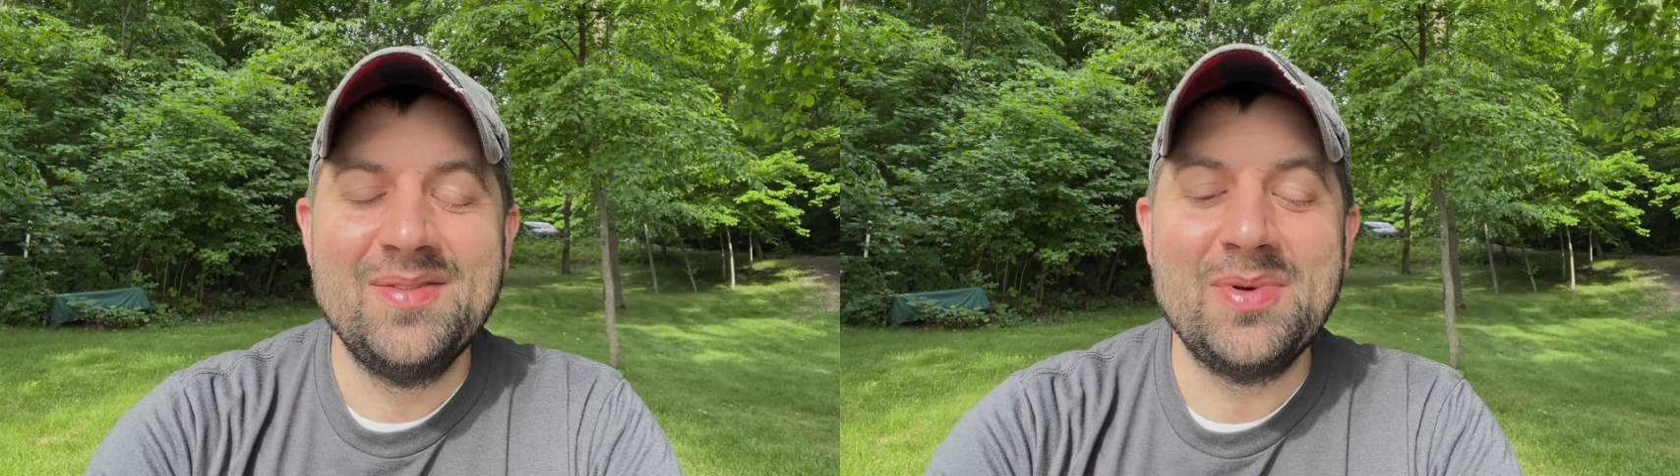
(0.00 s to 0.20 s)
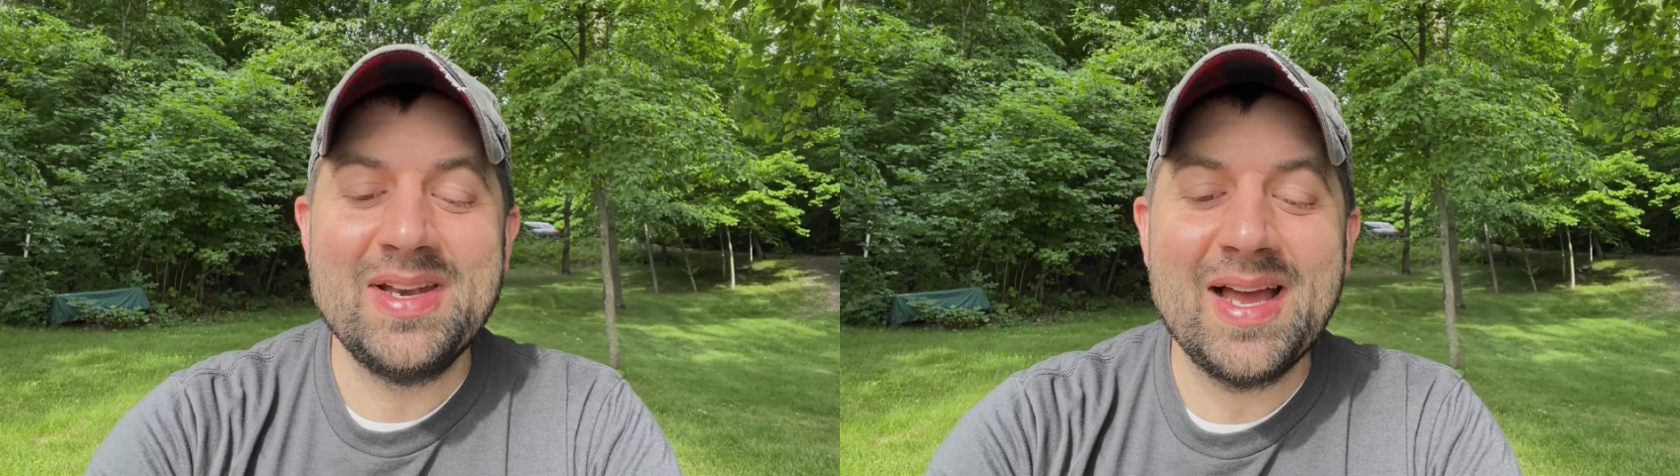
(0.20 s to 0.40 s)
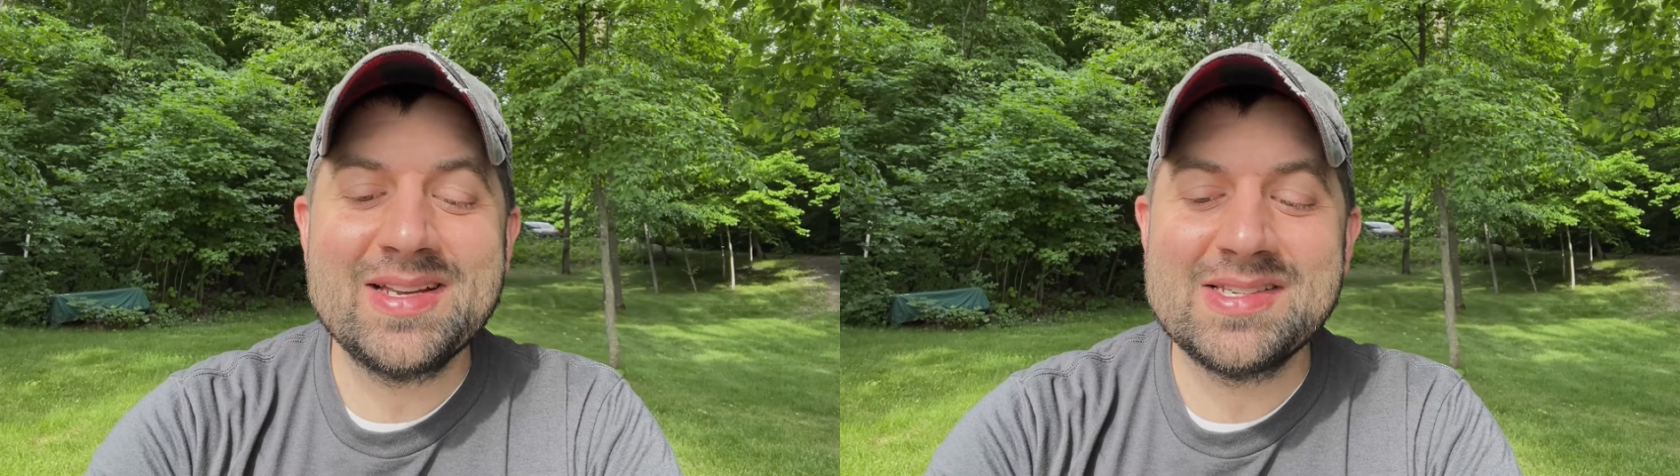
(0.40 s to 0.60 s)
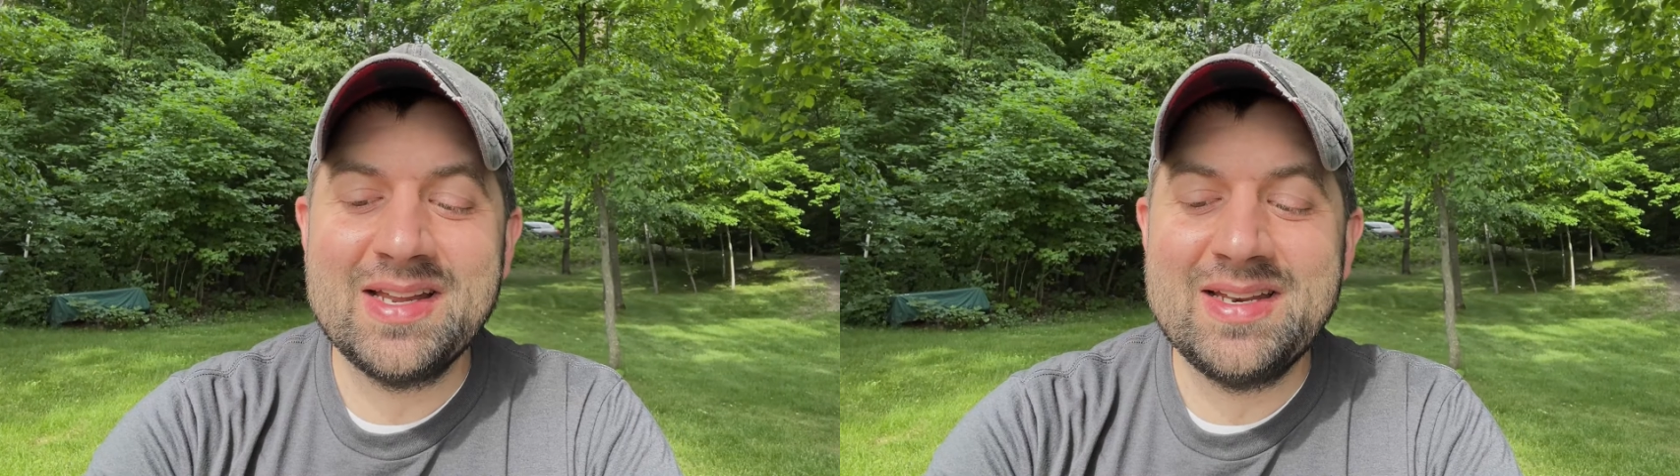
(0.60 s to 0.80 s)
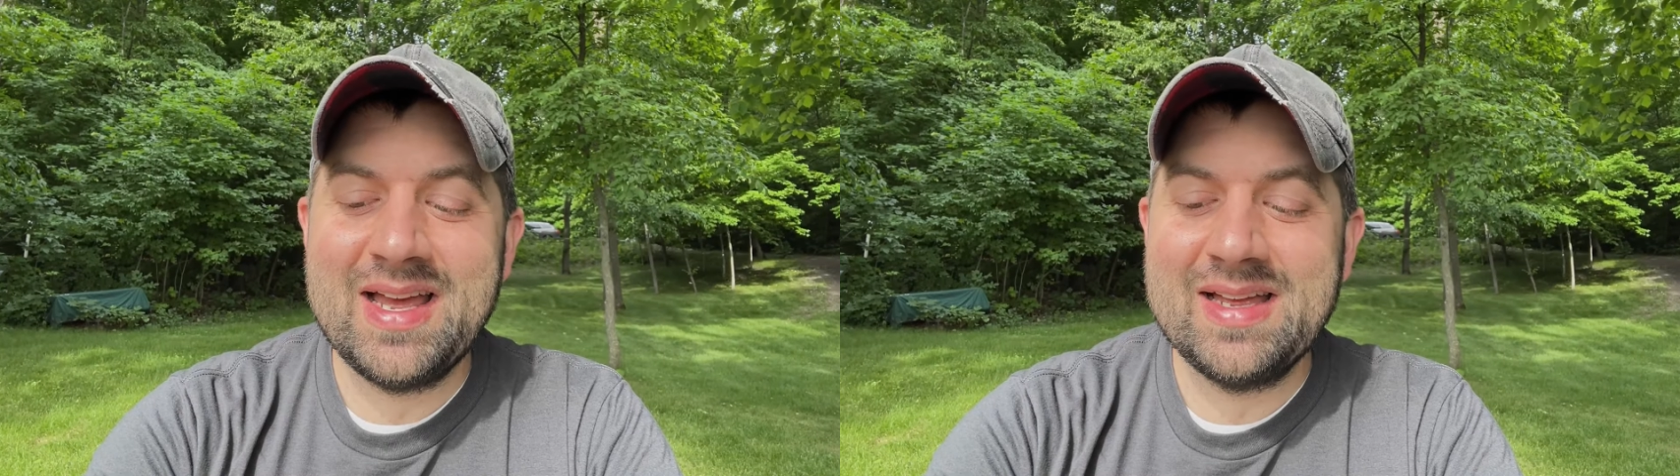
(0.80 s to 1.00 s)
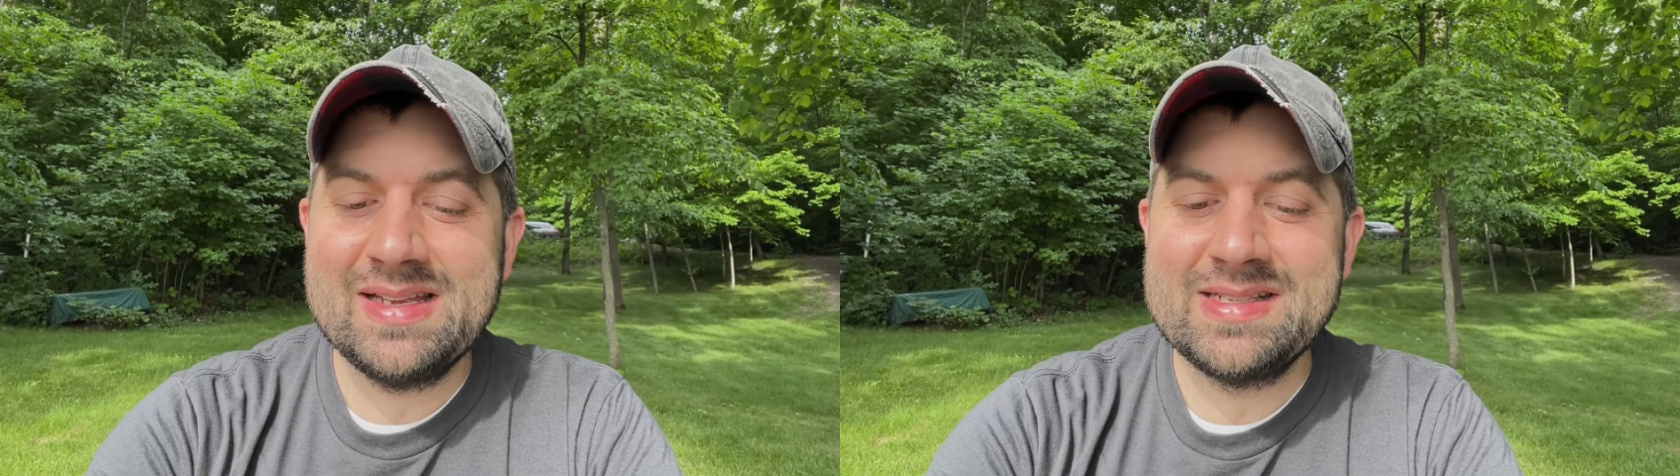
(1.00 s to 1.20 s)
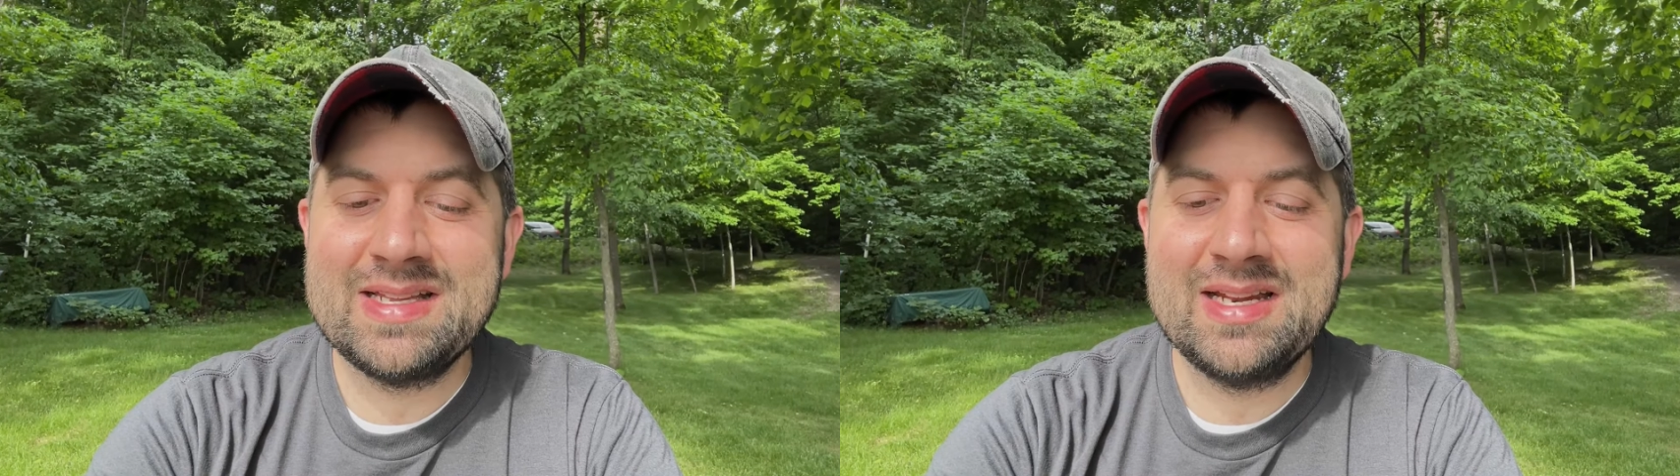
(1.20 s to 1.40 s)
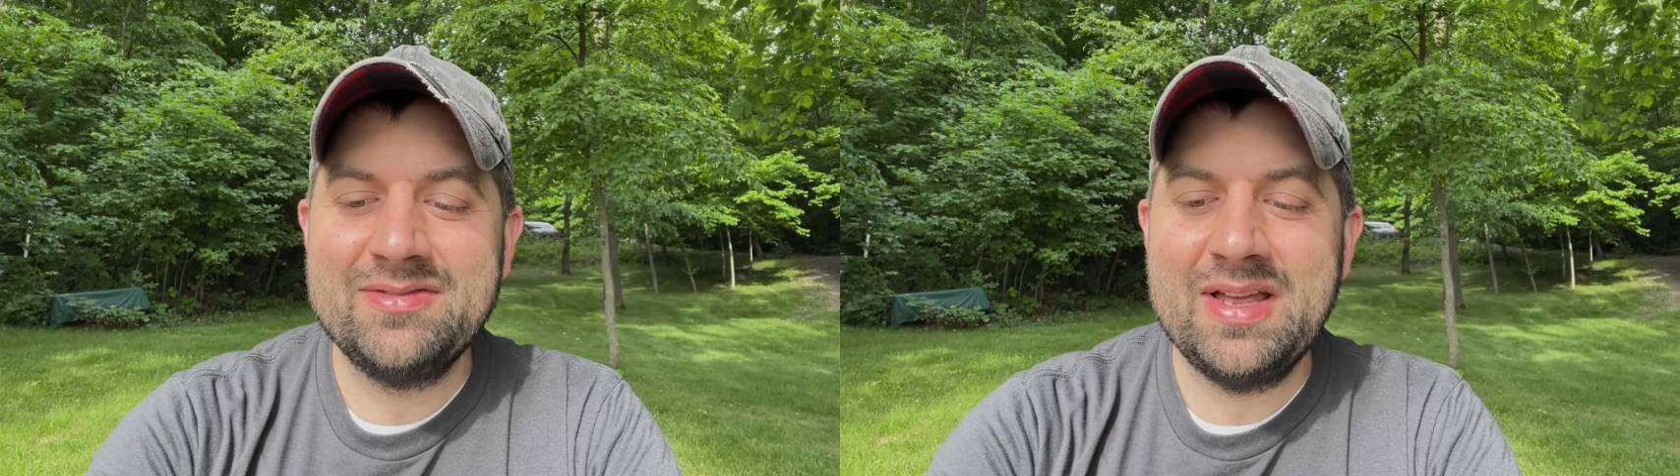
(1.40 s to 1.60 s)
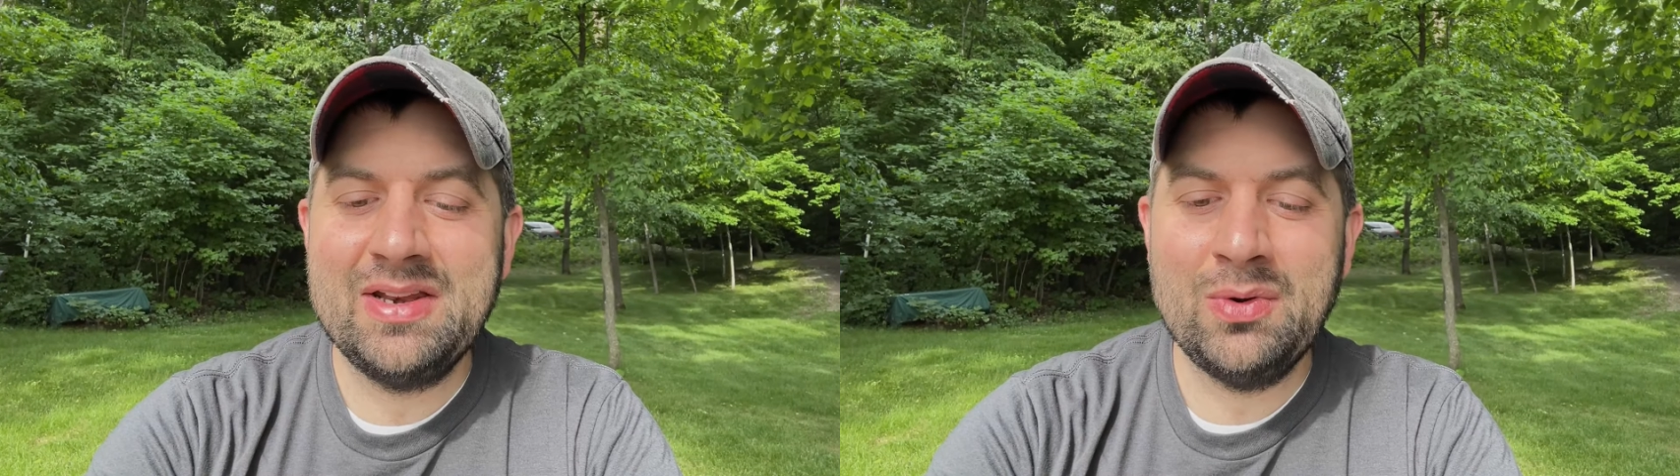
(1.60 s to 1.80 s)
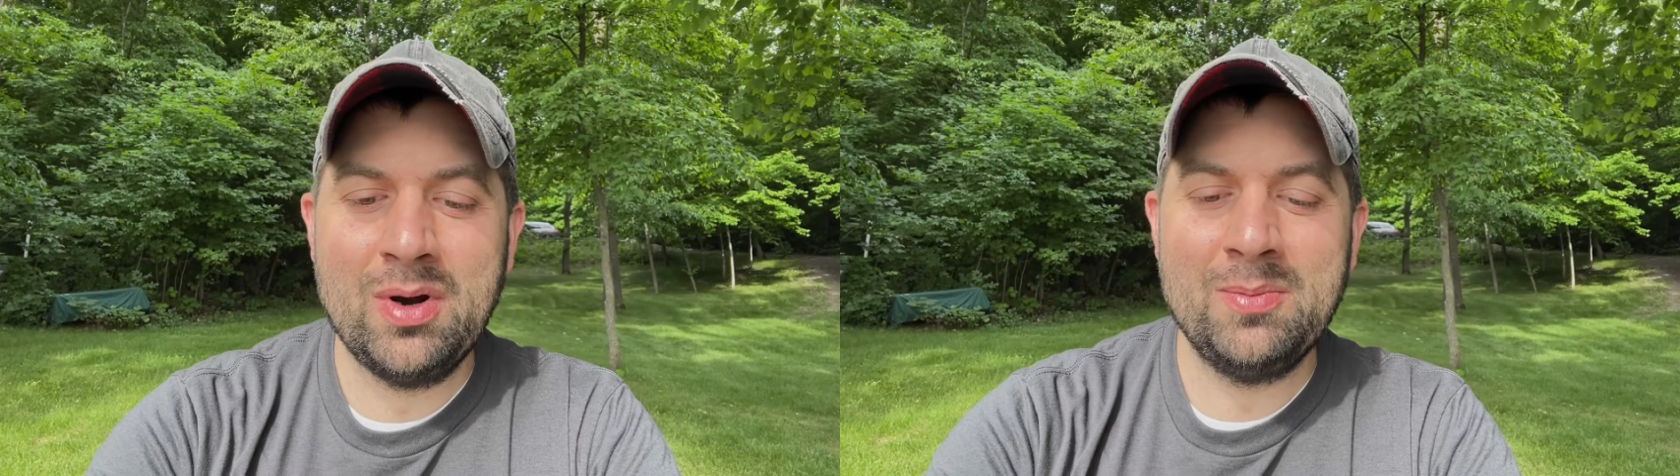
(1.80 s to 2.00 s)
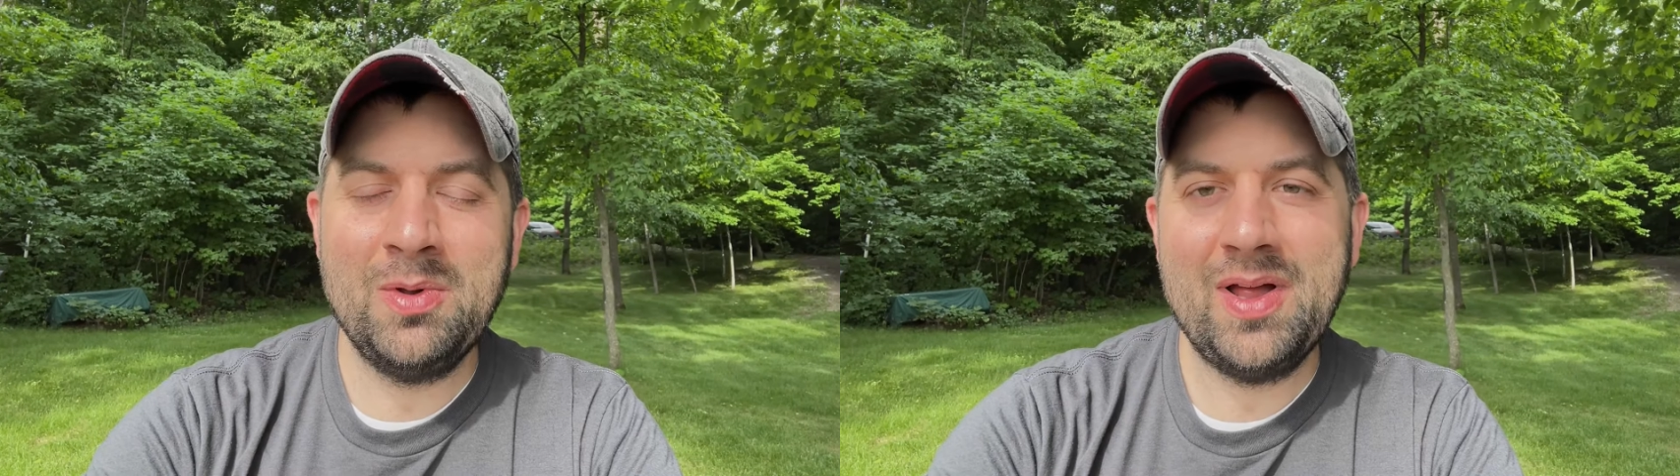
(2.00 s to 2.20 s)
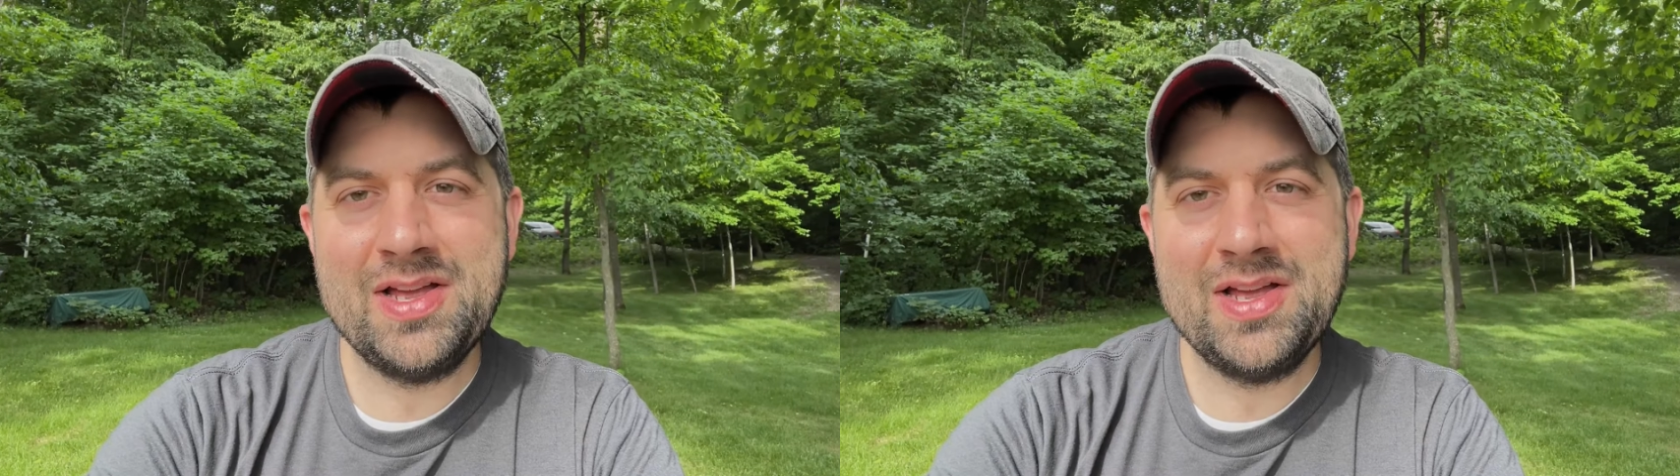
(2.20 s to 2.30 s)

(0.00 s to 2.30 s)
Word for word: But next Sunday, instead of a normal